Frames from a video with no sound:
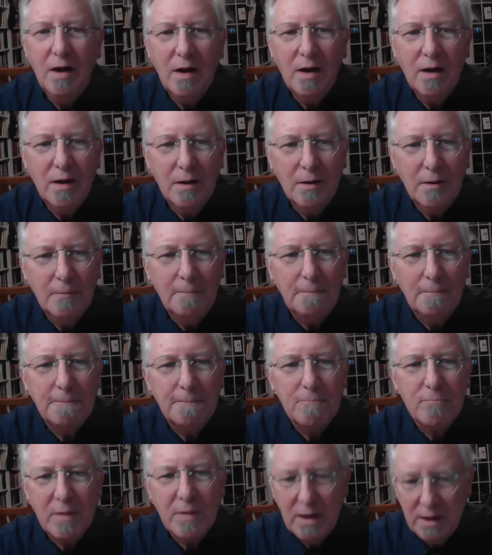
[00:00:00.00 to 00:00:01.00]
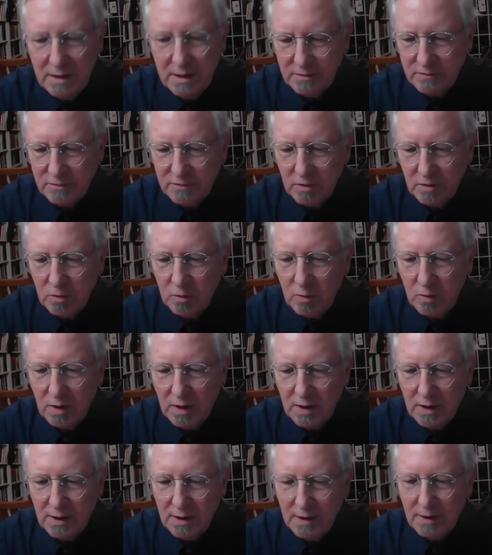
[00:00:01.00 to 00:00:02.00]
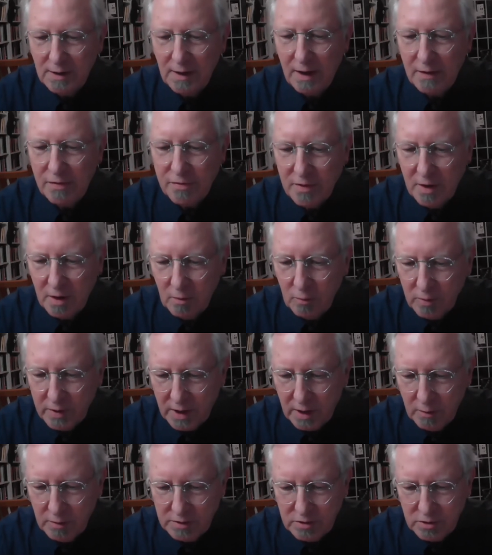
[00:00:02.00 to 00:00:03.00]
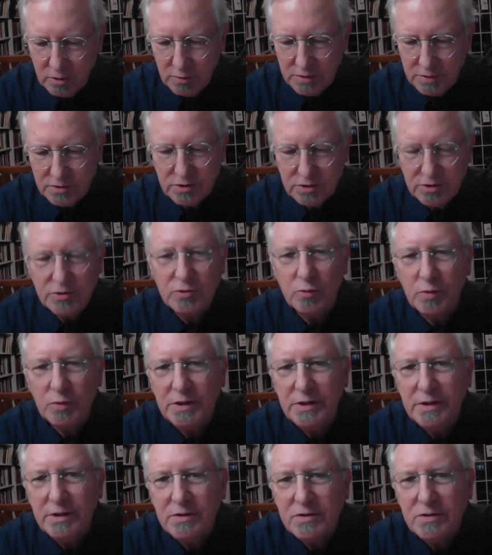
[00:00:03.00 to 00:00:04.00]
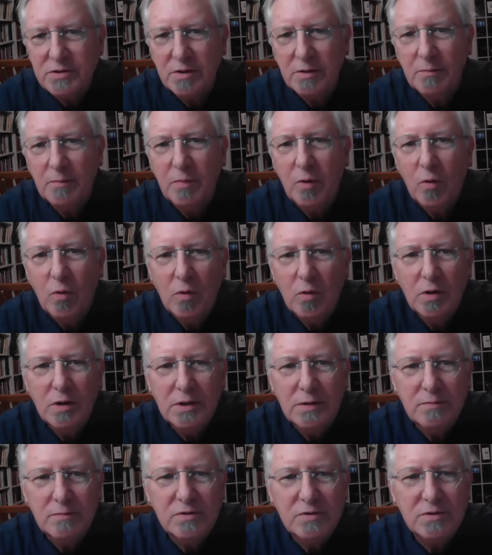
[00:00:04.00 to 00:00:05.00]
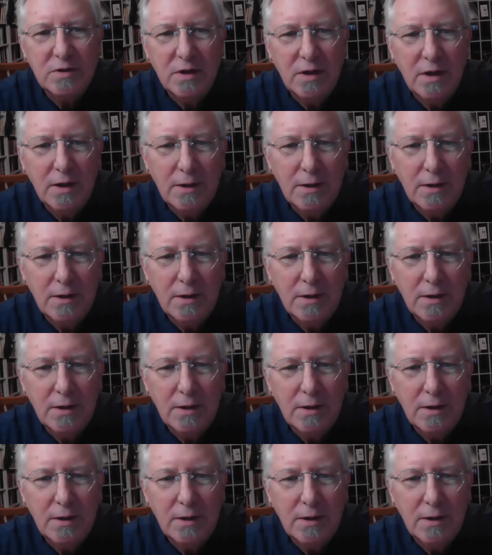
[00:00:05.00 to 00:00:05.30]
And so I thought what I would do is just read some poems.